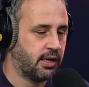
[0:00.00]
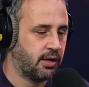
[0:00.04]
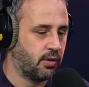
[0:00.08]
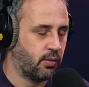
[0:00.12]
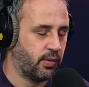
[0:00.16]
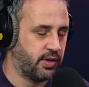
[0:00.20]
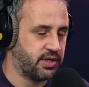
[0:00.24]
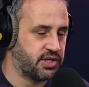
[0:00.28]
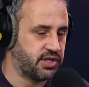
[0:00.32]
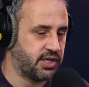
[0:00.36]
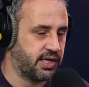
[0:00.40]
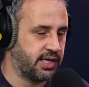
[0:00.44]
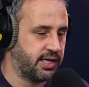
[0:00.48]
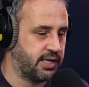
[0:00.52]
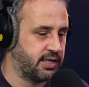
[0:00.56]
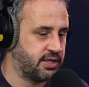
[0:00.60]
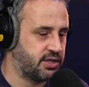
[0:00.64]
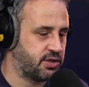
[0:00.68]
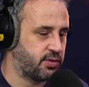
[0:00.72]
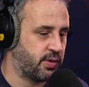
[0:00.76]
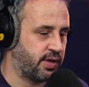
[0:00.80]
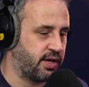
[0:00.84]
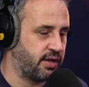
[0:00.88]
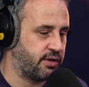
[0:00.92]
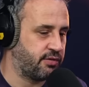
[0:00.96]
which is
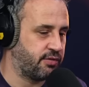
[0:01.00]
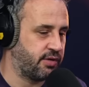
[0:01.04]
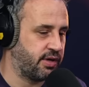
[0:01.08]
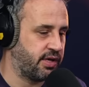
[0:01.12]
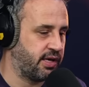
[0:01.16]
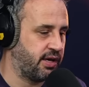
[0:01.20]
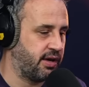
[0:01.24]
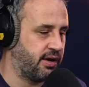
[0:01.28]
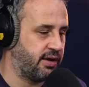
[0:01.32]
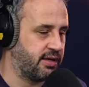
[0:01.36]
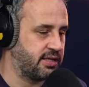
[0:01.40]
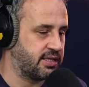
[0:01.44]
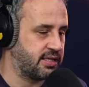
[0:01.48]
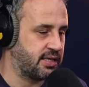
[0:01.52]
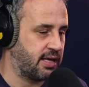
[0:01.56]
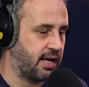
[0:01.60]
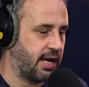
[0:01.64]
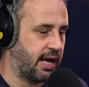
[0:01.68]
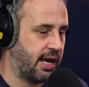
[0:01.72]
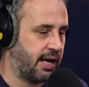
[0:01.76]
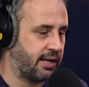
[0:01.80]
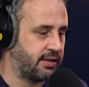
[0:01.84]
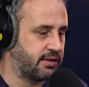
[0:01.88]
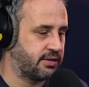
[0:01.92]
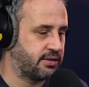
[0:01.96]
23 years
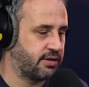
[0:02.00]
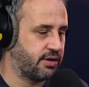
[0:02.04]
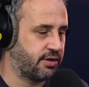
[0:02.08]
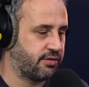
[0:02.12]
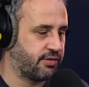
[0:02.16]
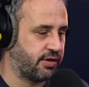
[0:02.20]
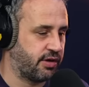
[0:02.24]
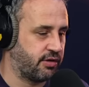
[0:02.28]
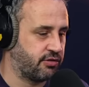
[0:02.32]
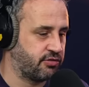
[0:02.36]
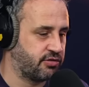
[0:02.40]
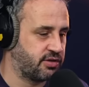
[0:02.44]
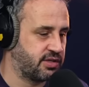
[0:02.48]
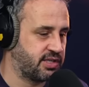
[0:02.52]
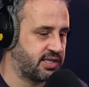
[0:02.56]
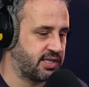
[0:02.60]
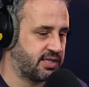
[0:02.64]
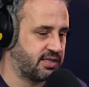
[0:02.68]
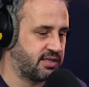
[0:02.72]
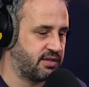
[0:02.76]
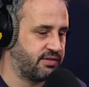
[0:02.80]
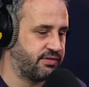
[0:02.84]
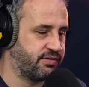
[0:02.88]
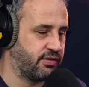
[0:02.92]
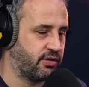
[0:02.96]
and
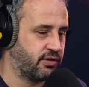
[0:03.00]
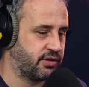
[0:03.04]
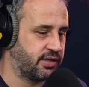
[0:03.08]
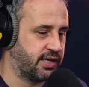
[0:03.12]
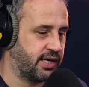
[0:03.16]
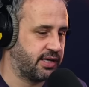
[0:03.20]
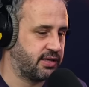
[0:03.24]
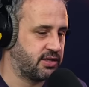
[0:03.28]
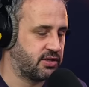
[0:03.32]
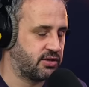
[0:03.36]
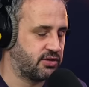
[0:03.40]
364 days.